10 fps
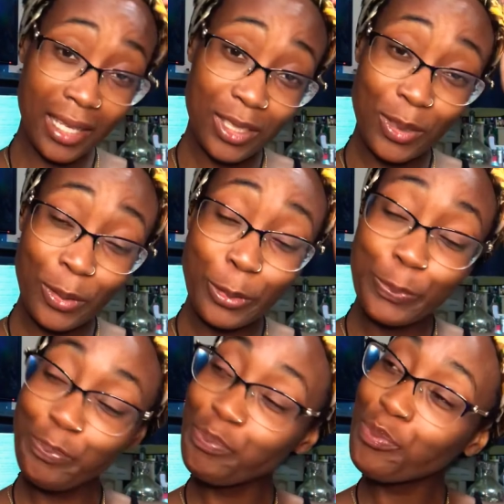So
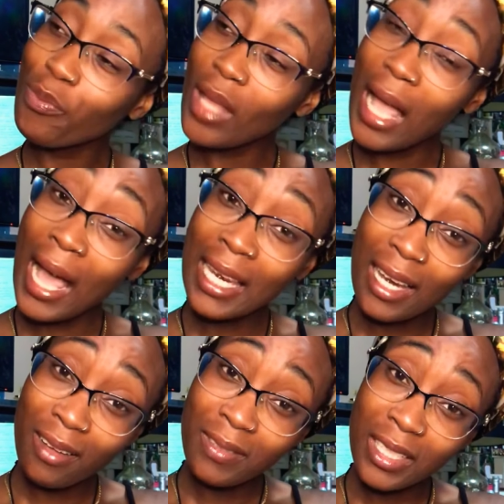I
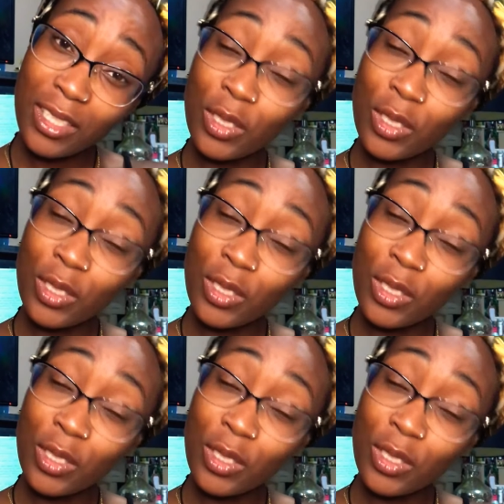loved it.